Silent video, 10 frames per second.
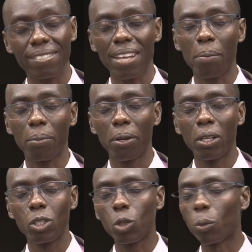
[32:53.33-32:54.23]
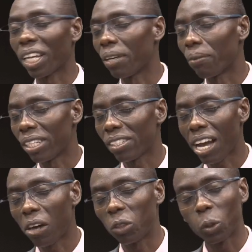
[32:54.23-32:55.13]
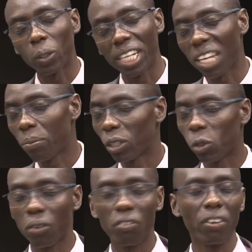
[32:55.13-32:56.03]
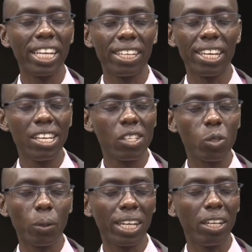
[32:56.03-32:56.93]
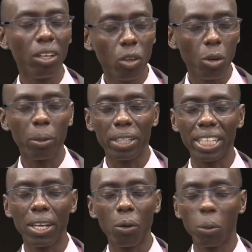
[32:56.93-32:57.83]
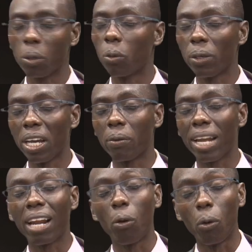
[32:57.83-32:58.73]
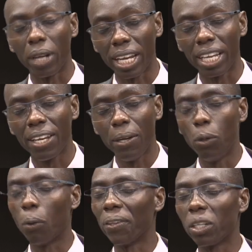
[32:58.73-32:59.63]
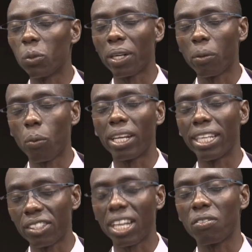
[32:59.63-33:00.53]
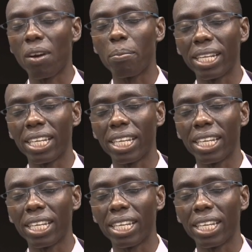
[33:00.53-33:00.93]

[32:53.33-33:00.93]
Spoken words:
up so we can reach out to a neighbor, to a friend, so that nobody will go down alone, knowing that we are a church family.